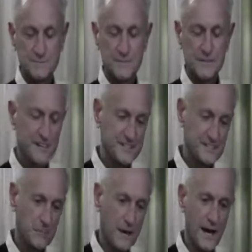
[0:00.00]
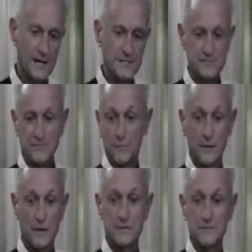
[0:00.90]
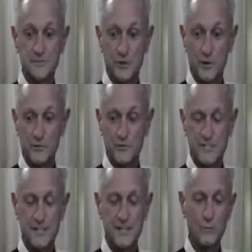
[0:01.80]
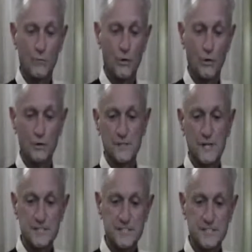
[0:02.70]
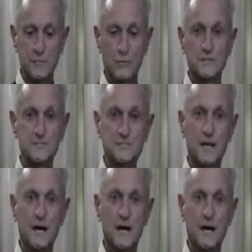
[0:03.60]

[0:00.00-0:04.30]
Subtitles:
victimized from the surgeries that didn't work. She was